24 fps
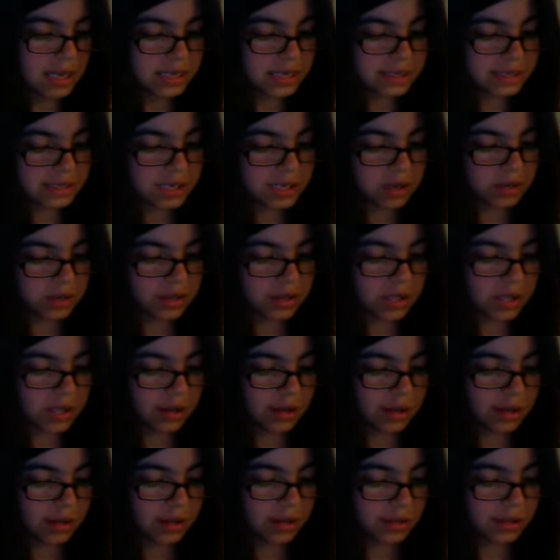sounding
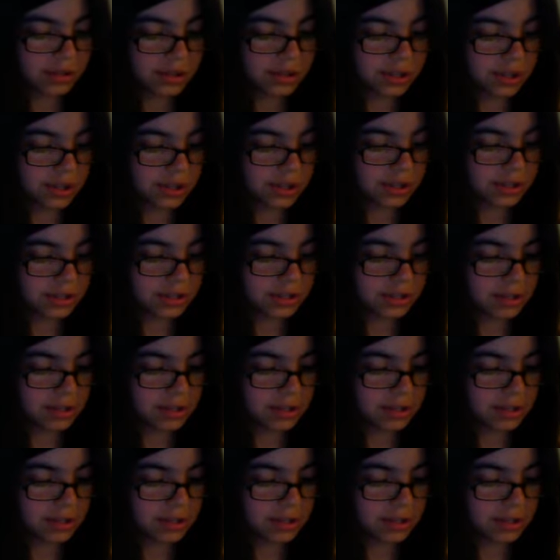closer this